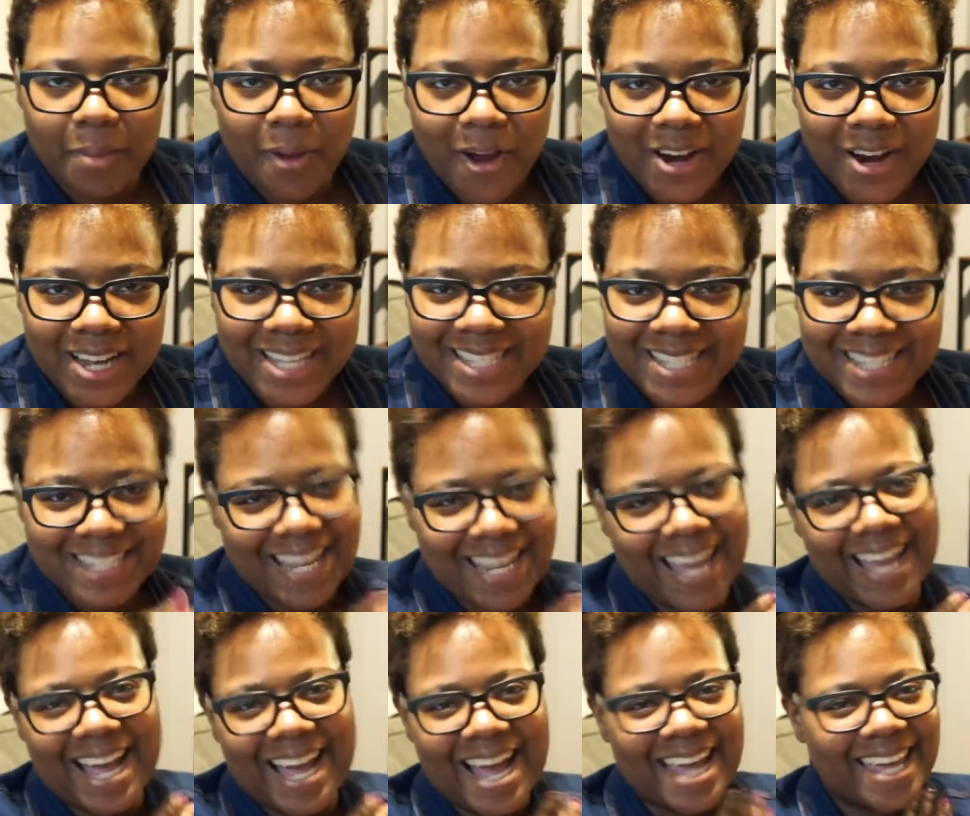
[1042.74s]
artist
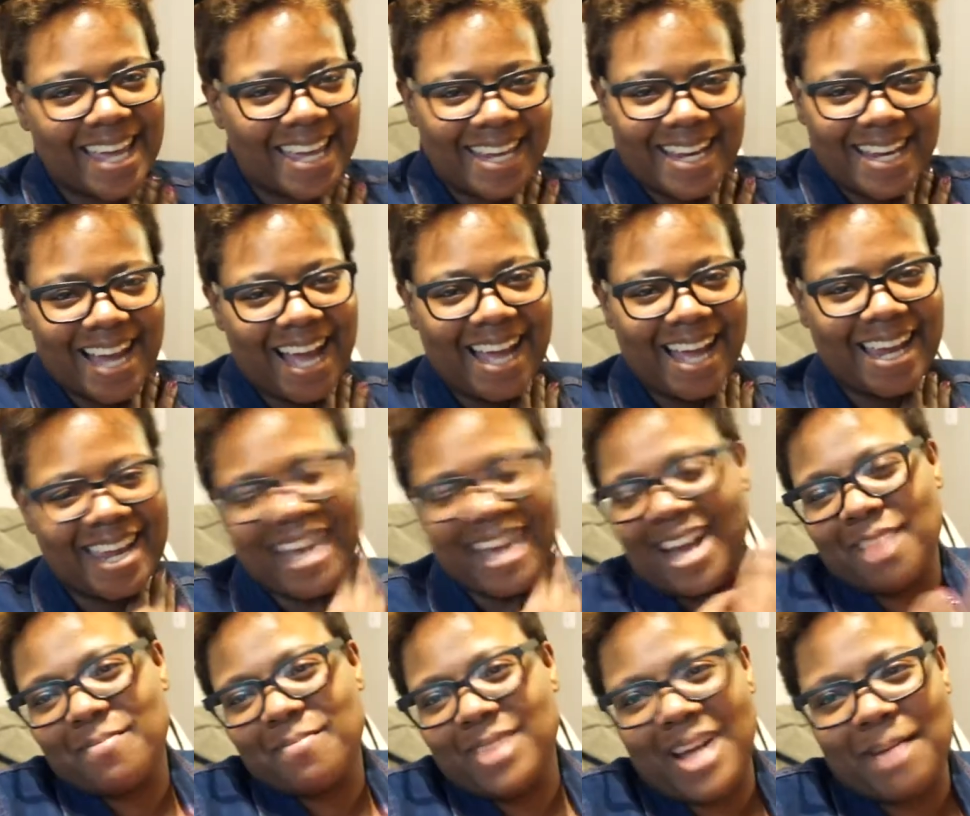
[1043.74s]
like I cannot like
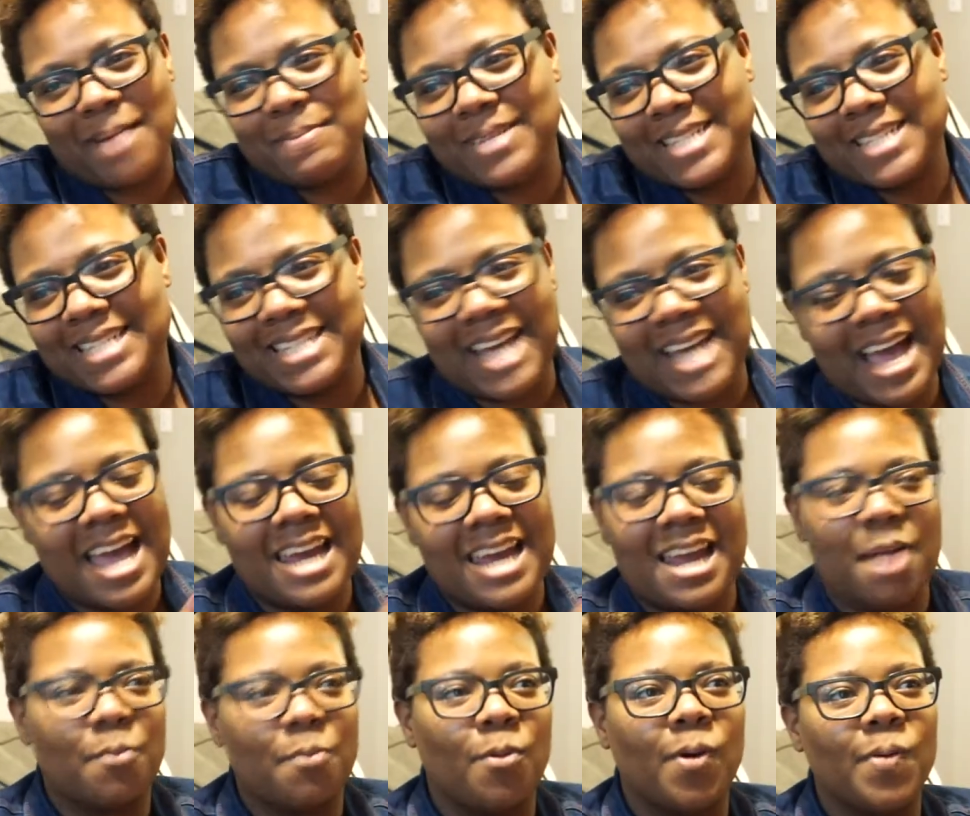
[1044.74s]
I'm, I'm just not and
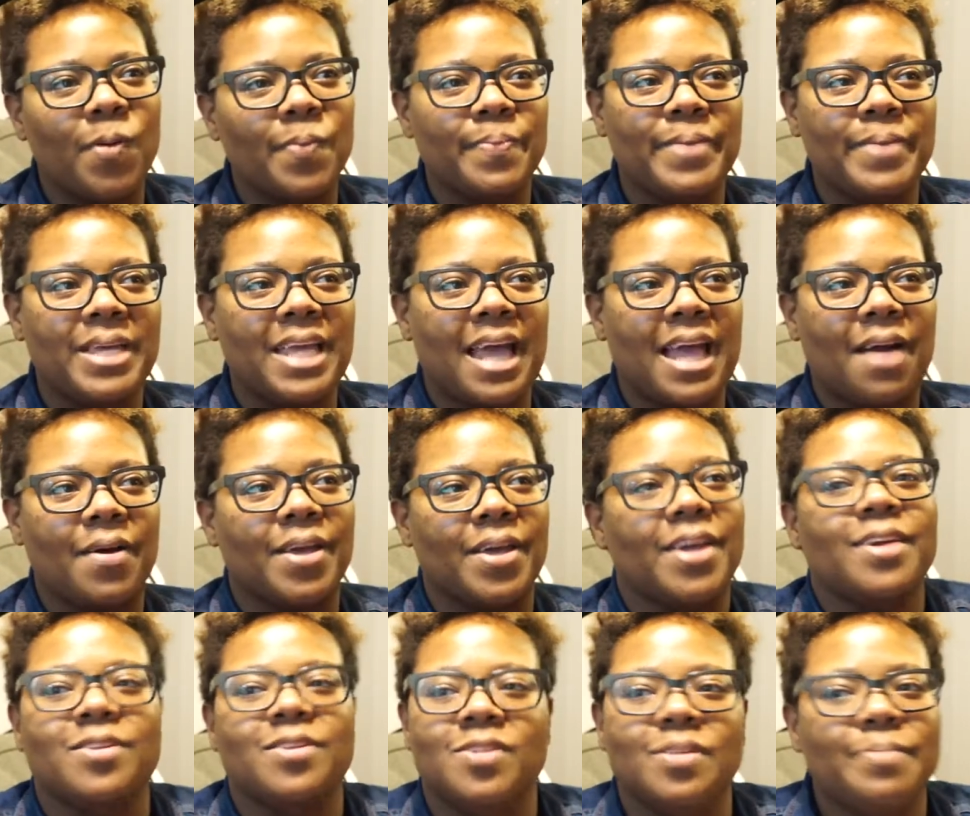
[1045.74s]
I won't be out
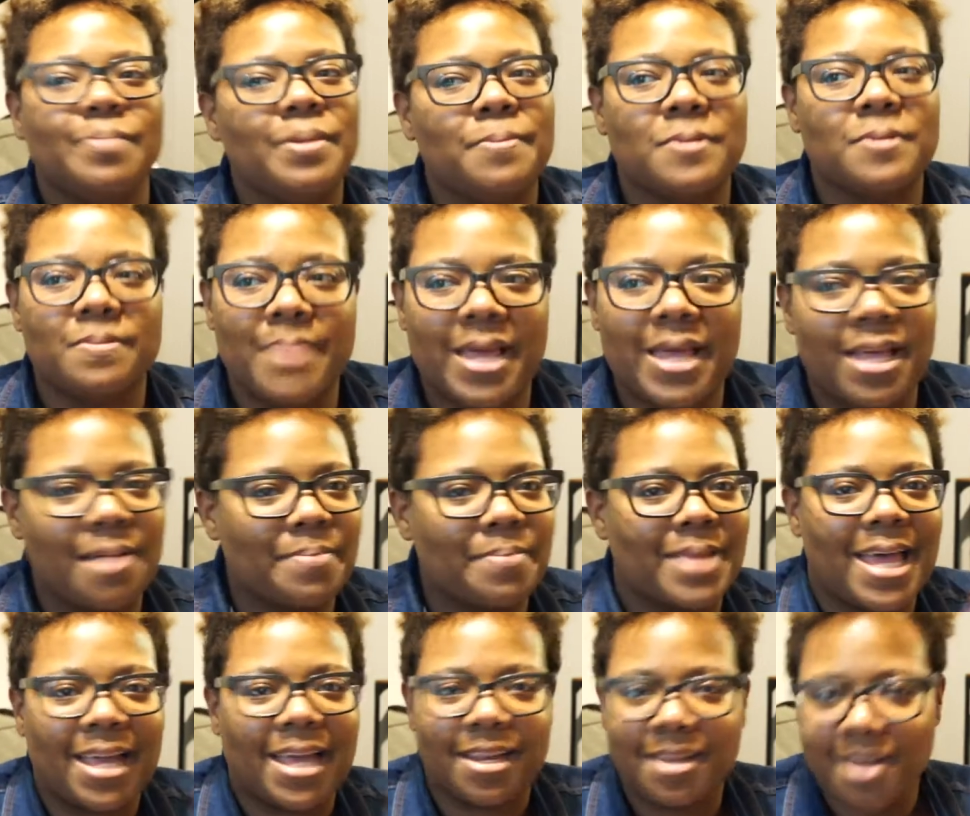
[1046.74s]
here doing people's makeup
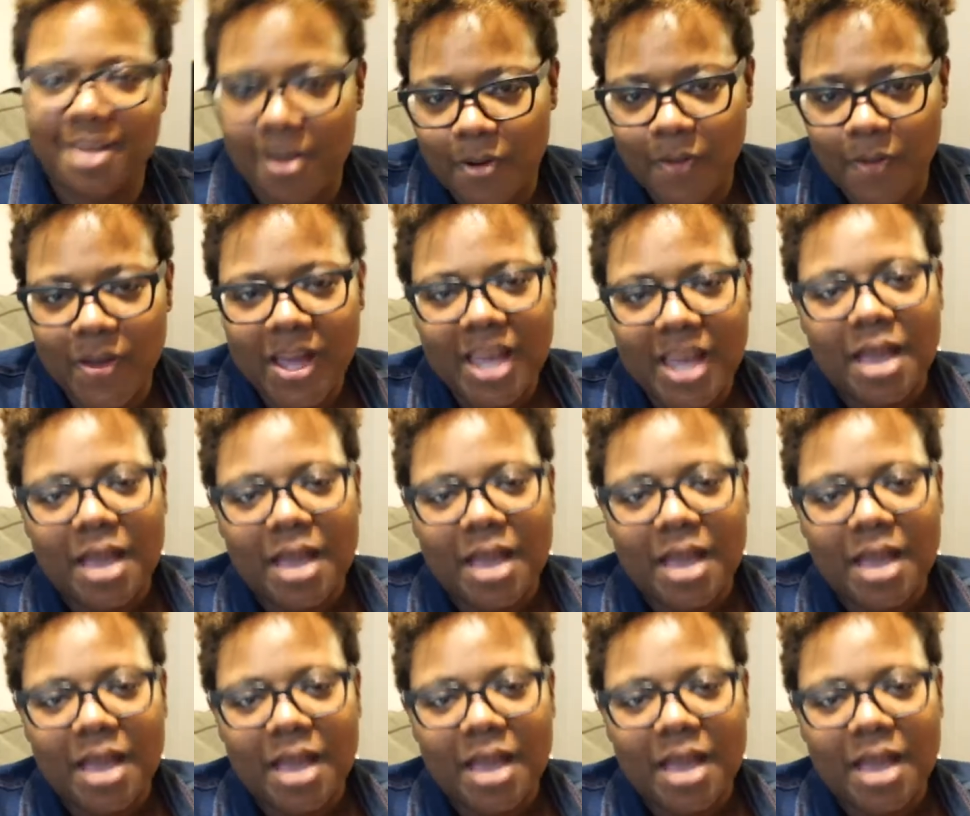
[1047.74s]
like no